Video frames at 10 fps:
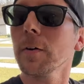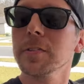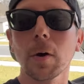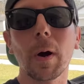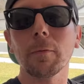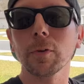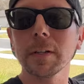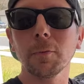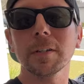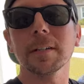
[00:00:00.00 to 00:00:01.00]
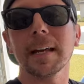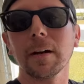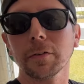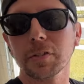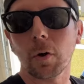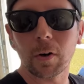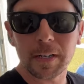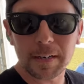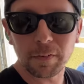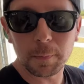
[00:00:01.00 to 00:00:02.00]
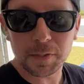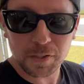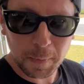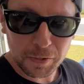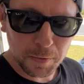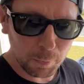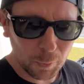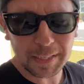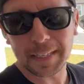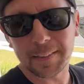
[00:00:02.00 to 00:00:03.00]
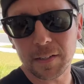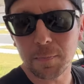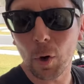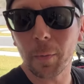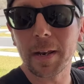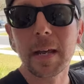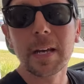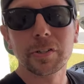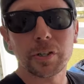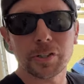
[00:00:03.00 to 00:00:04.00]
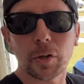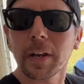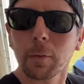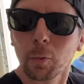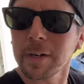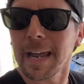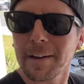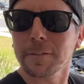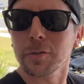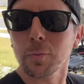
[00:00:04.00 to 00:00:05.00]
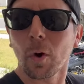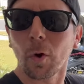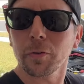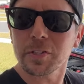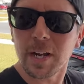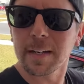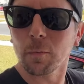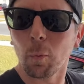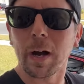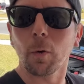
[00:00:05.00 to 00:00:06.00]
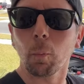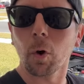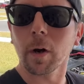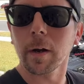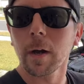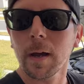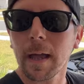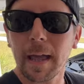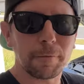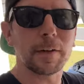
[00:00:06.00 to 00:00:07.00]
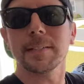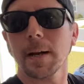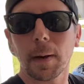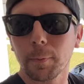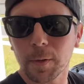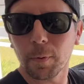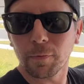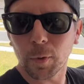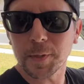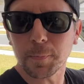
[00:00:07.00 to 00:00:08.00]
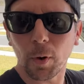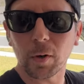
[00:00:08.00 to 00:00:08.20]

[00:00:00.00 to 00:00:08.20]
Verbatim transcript: So I really wanted to dial this car in from a suspension point at this moment, just so that I wouldn't have to do all this kind of wild work every time I put a performance part